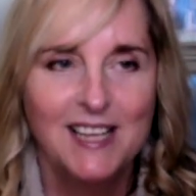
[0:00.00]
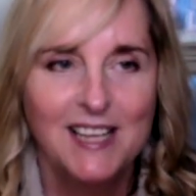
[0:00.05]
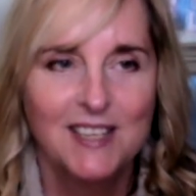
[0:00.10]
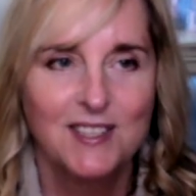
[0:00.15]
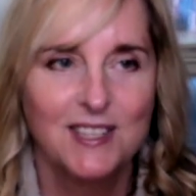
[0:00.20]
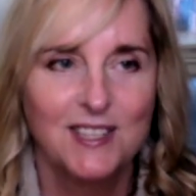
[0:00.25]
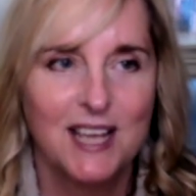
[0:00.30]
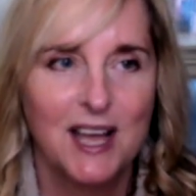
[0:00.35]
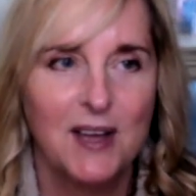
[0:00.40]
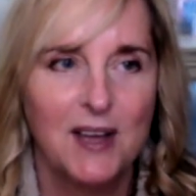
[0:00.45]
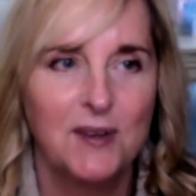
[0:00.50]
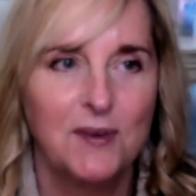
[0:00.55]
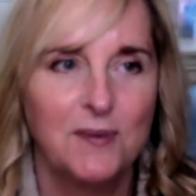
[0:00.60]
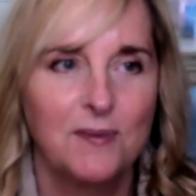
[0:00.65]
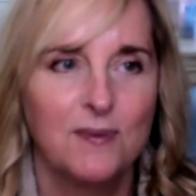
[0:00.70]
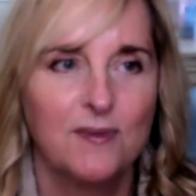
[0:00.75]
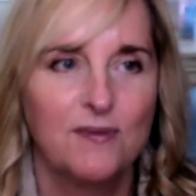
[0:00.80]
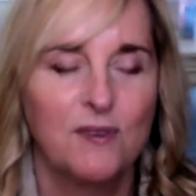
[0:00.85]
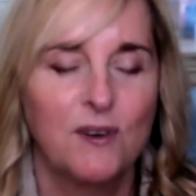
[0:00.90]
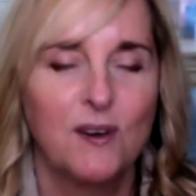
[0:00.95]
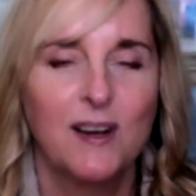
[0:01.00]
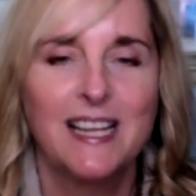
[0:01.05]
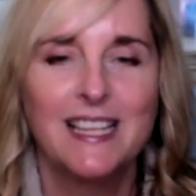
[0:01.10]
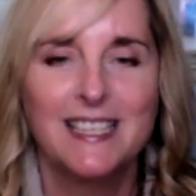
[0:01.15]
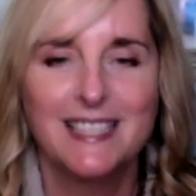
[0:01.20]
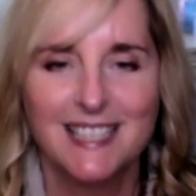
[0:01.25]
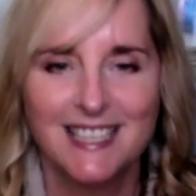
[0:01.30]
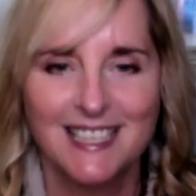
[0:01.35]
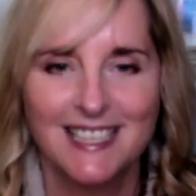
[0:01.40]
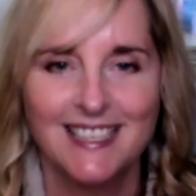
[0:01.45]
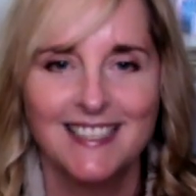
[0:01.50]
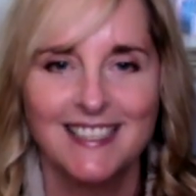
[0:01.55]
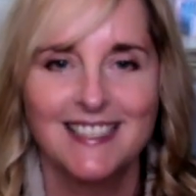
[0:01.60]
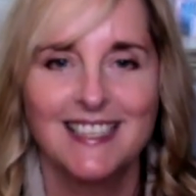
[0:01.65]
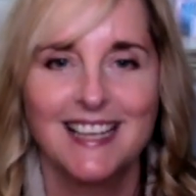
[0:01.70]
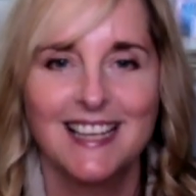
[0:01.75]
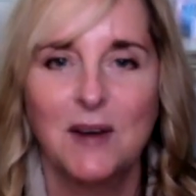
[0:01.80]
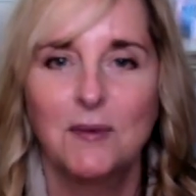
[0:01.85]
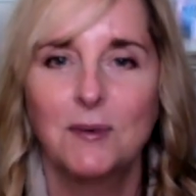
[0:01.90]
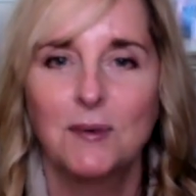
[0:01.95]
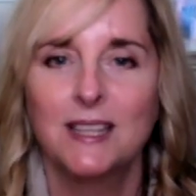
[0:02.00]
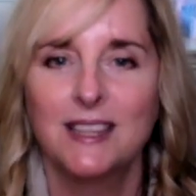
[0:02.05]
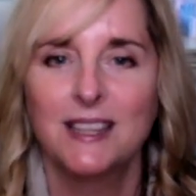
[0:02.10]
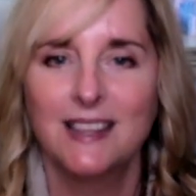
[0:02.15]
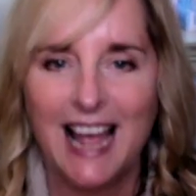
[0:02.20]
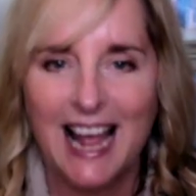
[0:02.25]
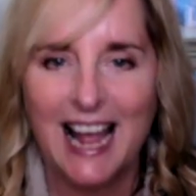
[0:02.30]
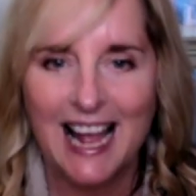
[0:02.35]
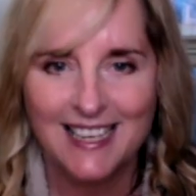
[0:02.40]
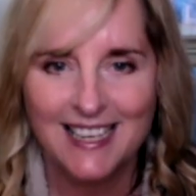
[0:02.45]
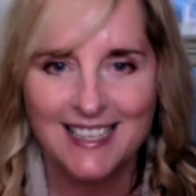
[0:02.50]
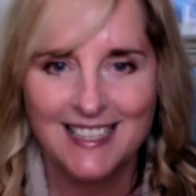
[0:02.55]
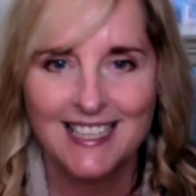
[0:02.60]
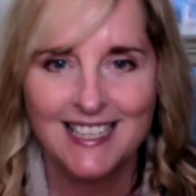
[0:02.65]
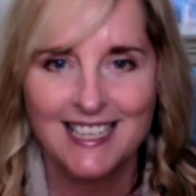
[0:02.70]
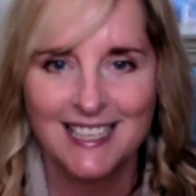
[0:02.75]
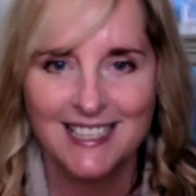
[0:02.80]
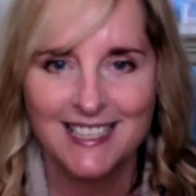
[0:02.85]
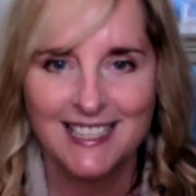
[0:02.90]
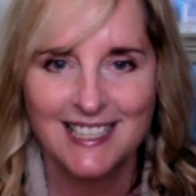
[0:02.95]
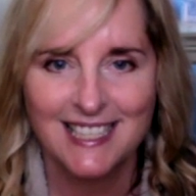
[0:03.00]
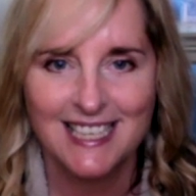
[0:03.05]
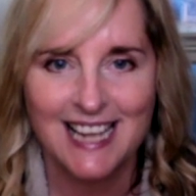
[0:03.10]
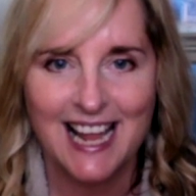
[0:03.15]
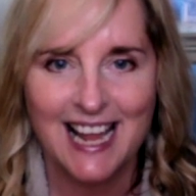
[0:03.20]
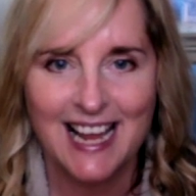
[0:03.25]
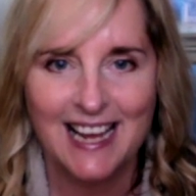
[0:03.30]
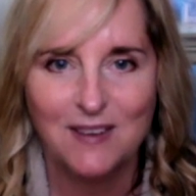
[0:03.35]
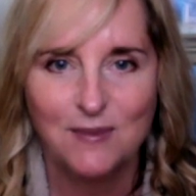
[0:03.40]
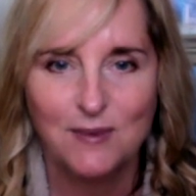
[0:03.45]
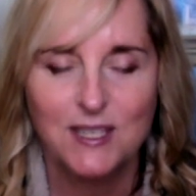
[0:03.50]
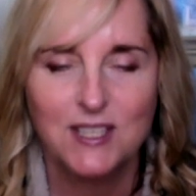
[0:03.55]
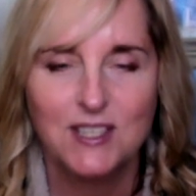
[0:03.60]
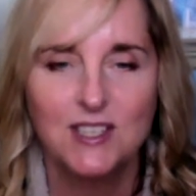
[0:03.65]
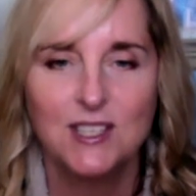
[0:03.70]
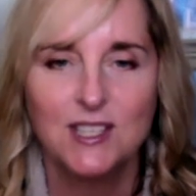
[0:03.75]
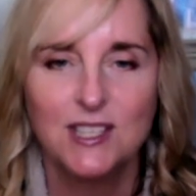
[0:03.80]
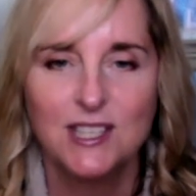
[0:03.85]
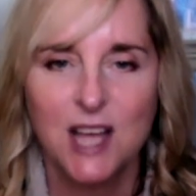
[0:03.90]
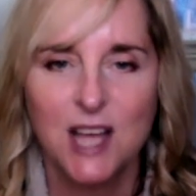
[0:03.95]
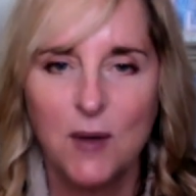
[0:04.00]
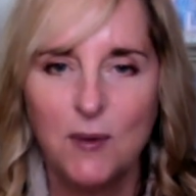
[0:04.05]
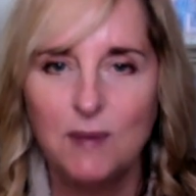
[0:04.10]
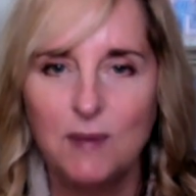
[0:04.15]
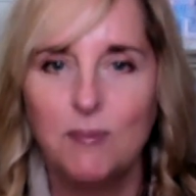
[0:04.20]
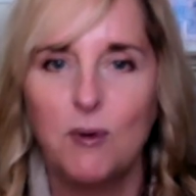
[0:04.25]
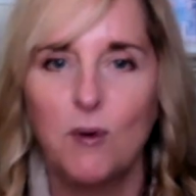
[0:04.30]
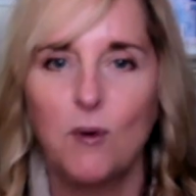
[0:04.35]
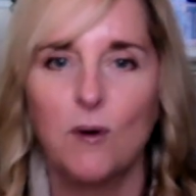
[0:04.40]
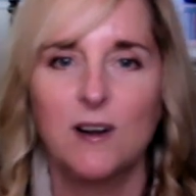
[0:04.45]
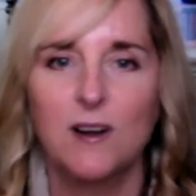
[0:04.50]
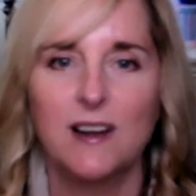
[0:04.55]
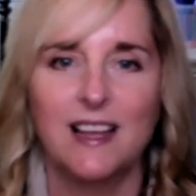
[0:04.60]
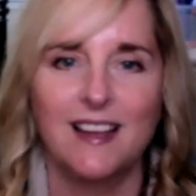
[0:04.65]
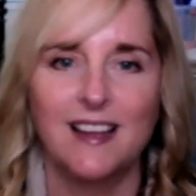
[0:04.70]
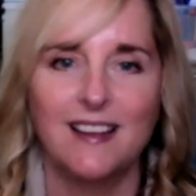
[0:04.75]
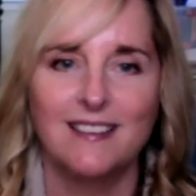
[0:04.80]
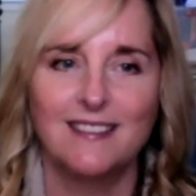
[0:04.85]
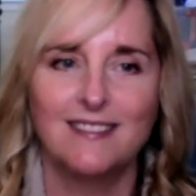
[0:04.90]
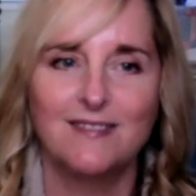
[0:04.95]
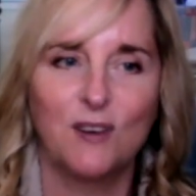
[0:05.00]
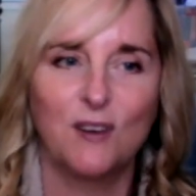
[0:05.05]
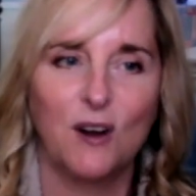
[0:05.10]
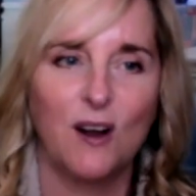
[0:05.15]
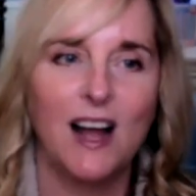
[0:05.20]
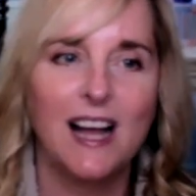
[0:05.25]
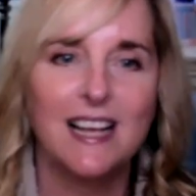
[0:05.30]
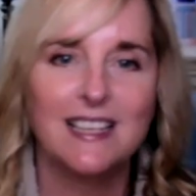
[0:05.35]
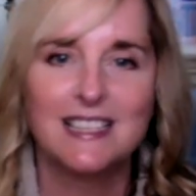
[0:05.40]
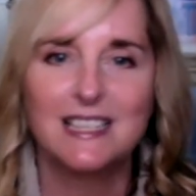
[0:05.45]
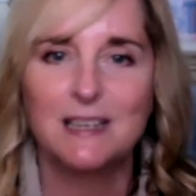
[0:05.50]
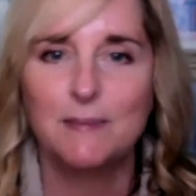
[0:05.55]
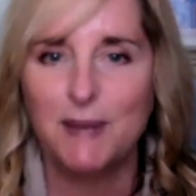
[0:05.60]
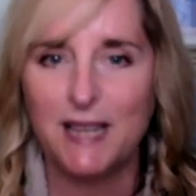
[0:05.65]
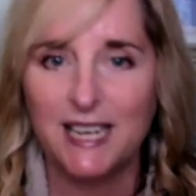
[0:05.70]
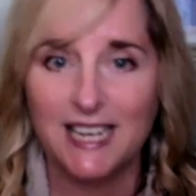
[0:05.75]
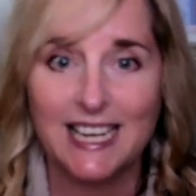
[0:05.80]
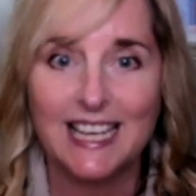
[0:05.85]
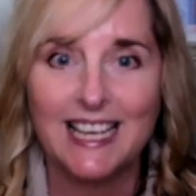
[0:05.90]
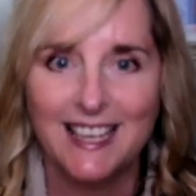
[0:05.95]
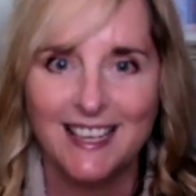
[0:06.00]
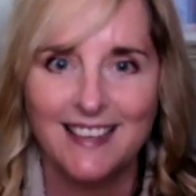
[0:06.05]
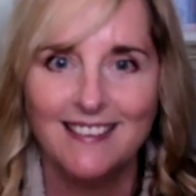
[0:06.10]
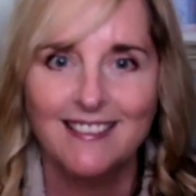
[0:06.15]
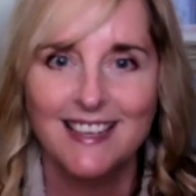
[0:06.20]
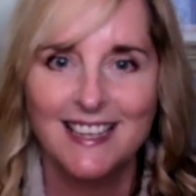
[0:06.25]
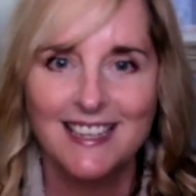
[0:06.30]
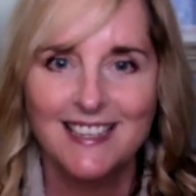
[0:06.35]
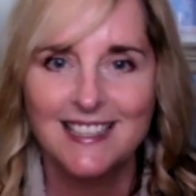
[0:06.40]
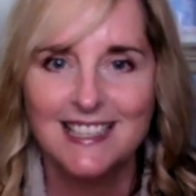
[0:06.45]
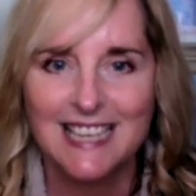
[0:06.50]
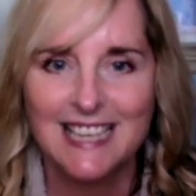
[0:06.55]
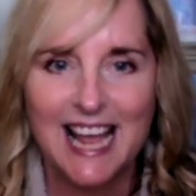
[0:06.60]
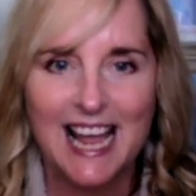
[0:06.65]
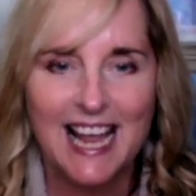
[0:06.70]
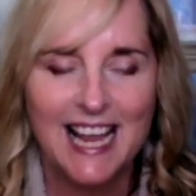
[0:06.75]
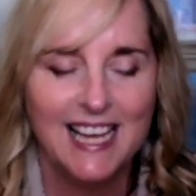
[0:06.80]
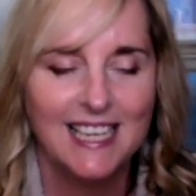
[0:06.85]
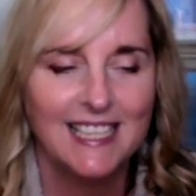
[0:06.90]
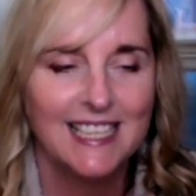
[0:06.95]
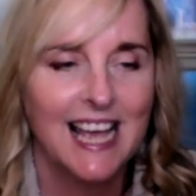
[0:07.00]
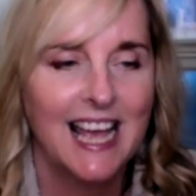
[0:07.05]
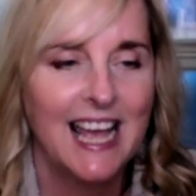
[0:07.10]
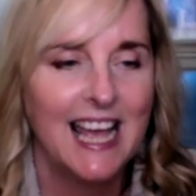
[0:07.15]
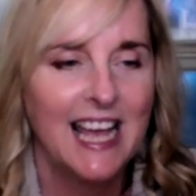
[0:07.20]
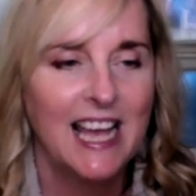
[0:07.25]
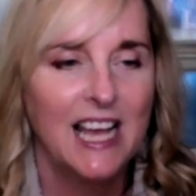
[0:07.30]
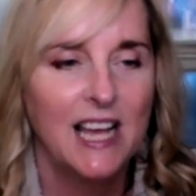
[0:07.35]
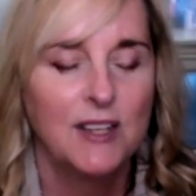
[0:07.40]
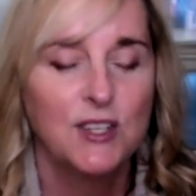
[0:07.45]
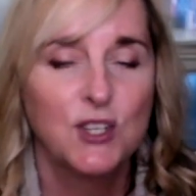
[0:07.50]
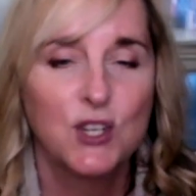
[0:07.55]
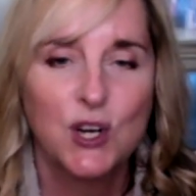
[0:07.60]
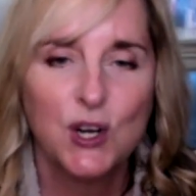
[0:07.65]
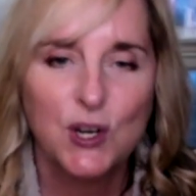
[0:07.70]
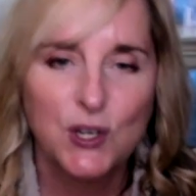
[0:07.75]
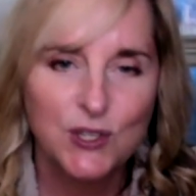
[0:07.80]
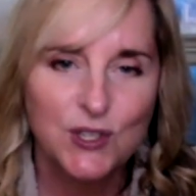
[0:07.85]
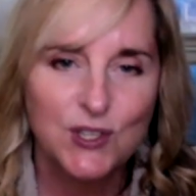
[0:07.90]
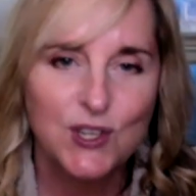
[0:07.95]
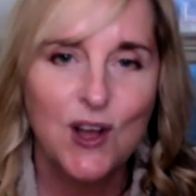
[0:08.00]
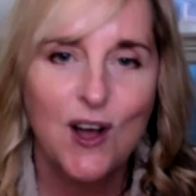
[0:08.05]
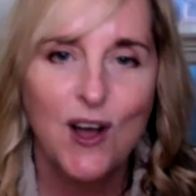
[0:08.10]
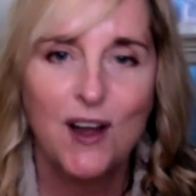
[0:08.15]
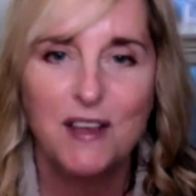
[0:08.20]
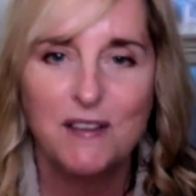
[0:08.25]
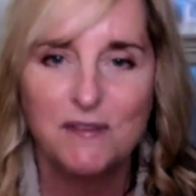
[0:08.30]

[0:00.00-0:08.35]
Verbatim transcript: So, for instance, a relaxing state, which is so important for us to be in a healing state, turns on,